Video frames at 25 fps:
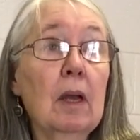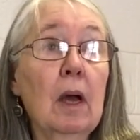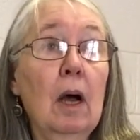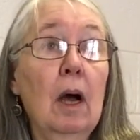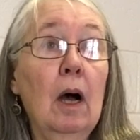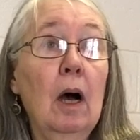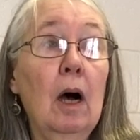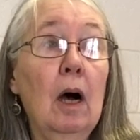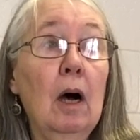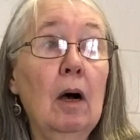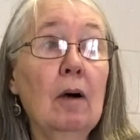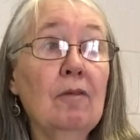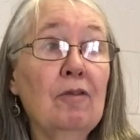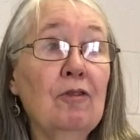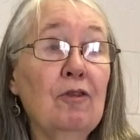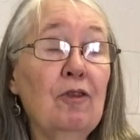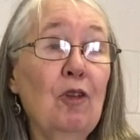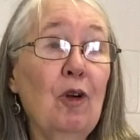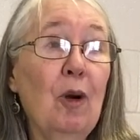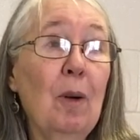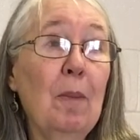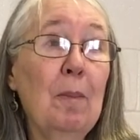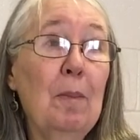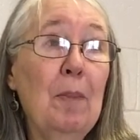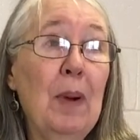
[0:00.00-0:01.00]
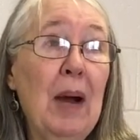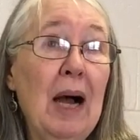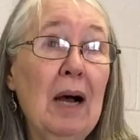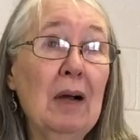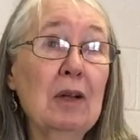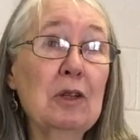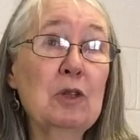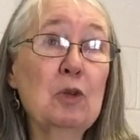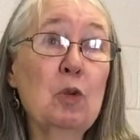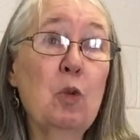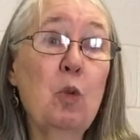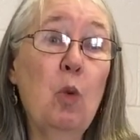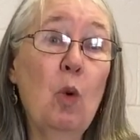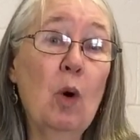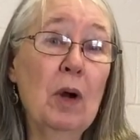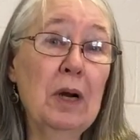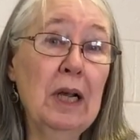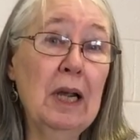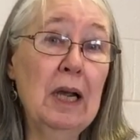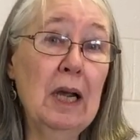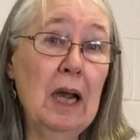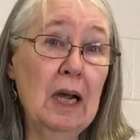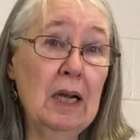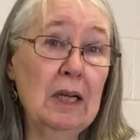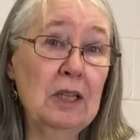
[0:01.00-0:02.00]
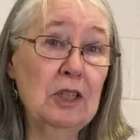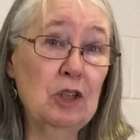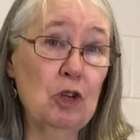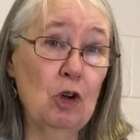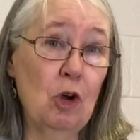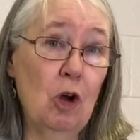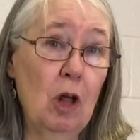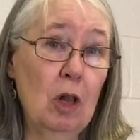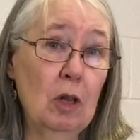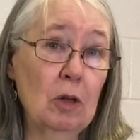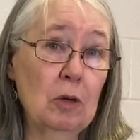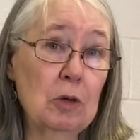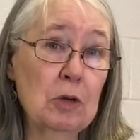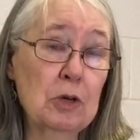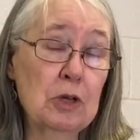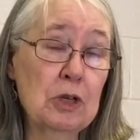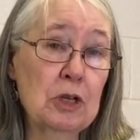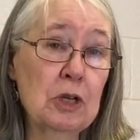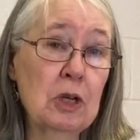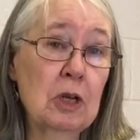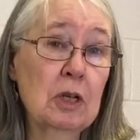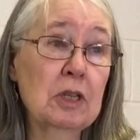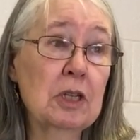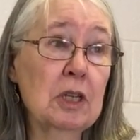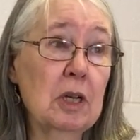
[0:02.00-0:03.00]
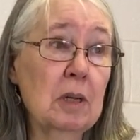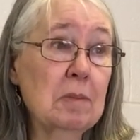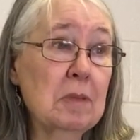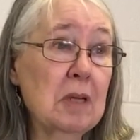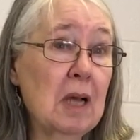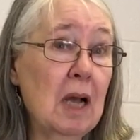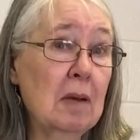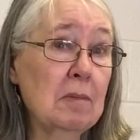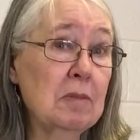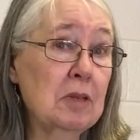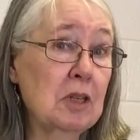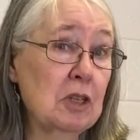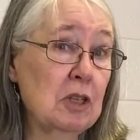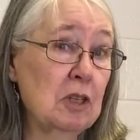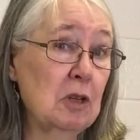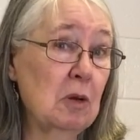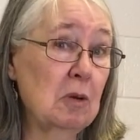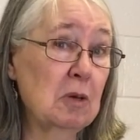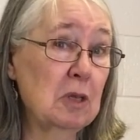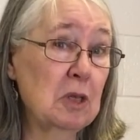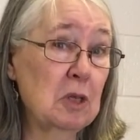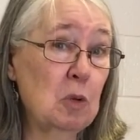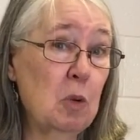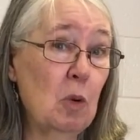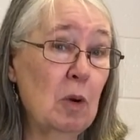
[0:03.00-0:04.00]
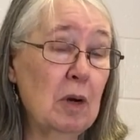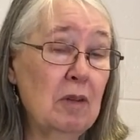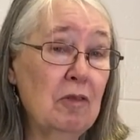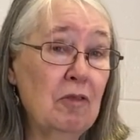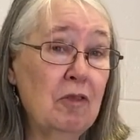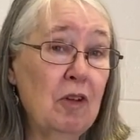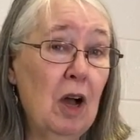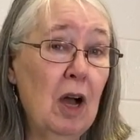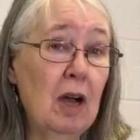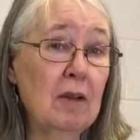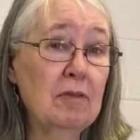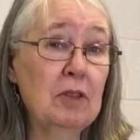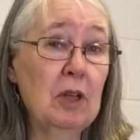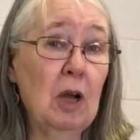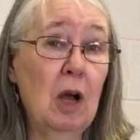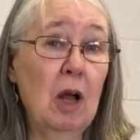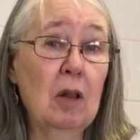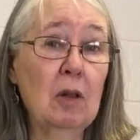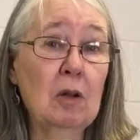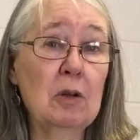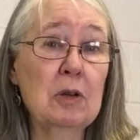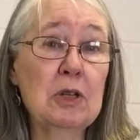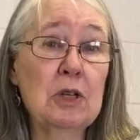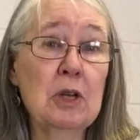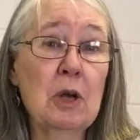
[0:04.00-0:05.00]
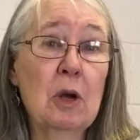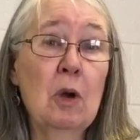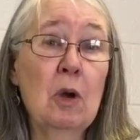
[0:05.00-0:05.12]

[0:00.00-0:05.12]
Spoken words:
for about $28, sometimes as low as $25,